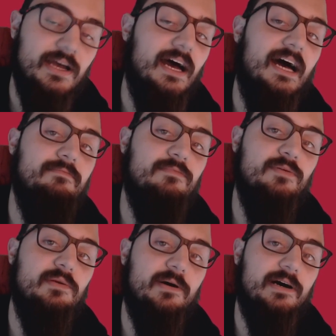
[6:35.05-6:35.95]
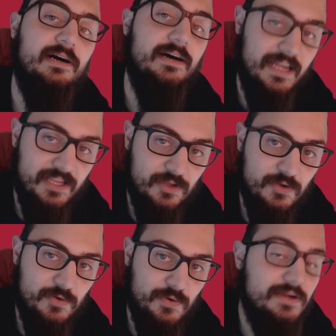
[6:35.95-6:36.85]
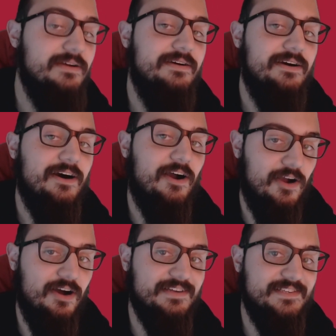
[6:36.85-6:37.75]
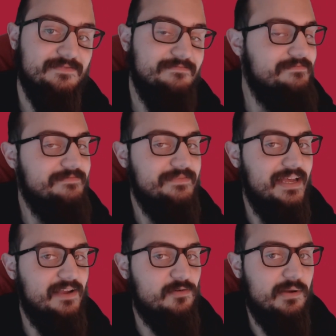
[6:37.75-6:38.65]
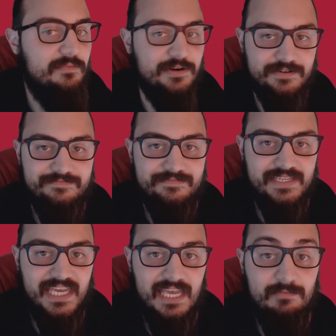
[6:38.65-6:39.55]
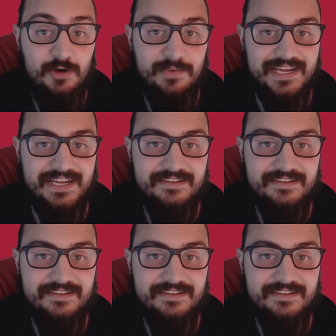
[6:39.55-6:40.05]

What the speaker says: I'm Boomdaba, and you are awesome, and remember to keep booming.